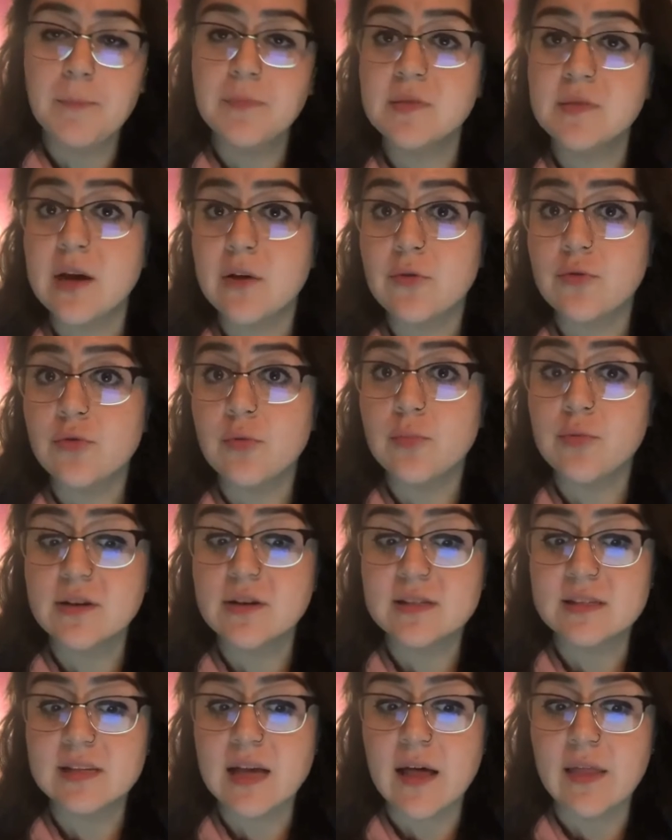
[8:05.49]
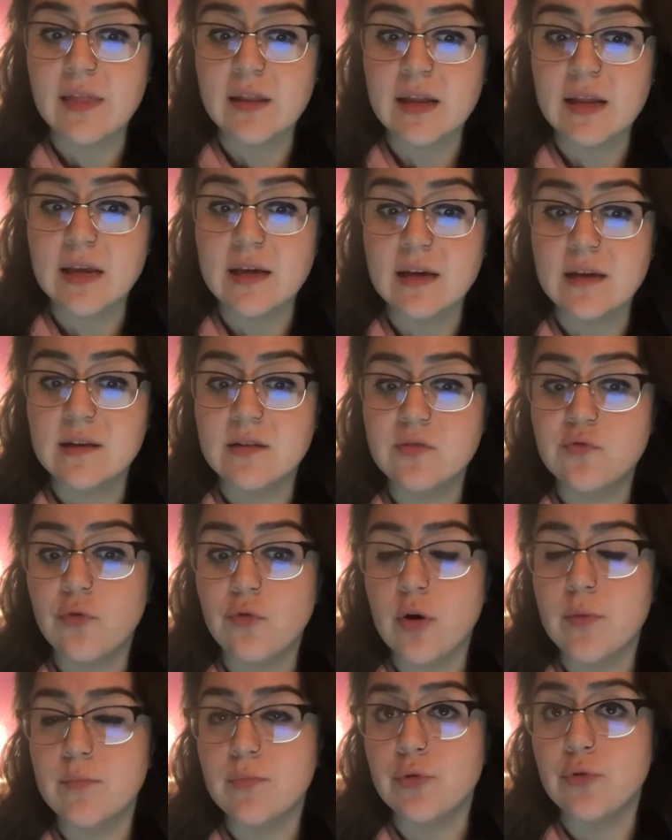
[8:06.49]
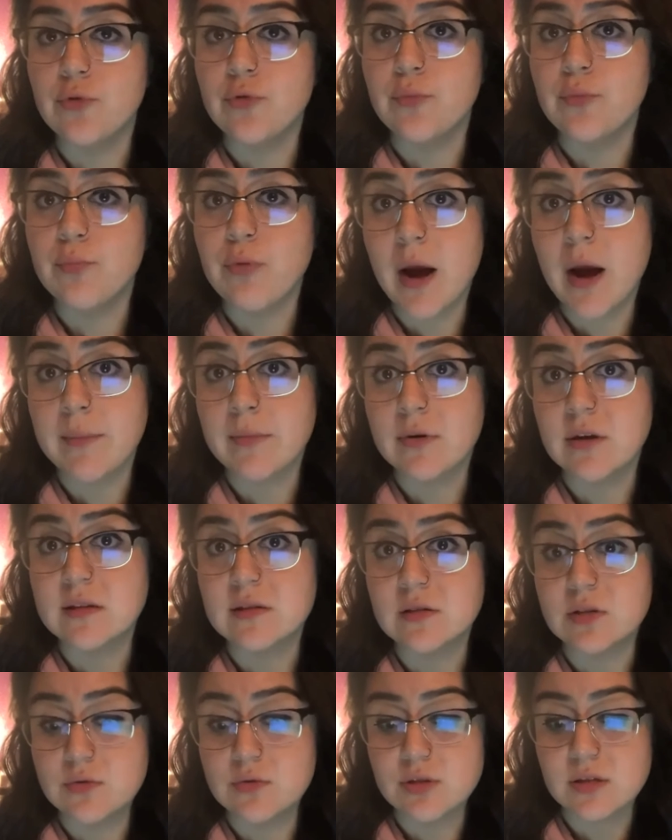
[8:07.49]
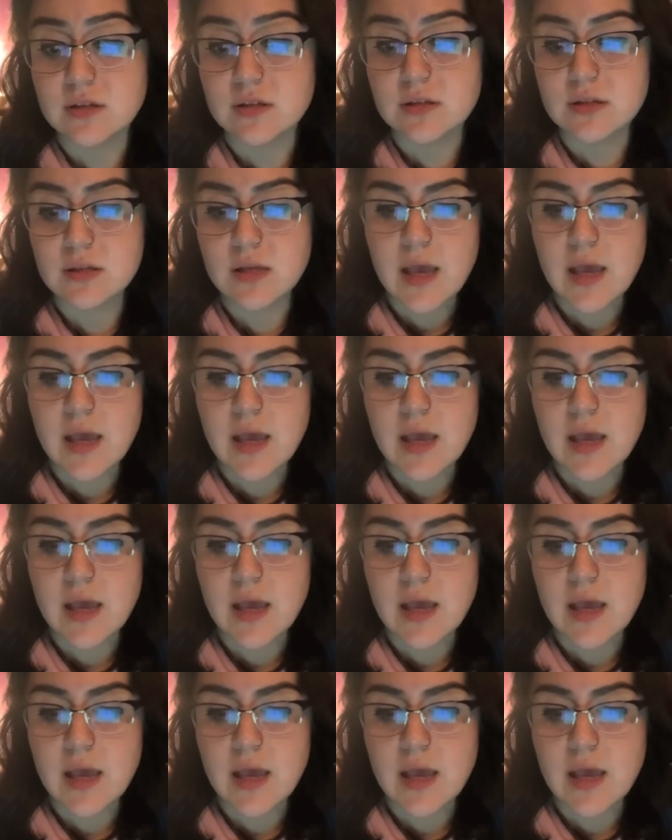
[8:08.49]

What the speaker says: Sexual personality is formed through primary institutions.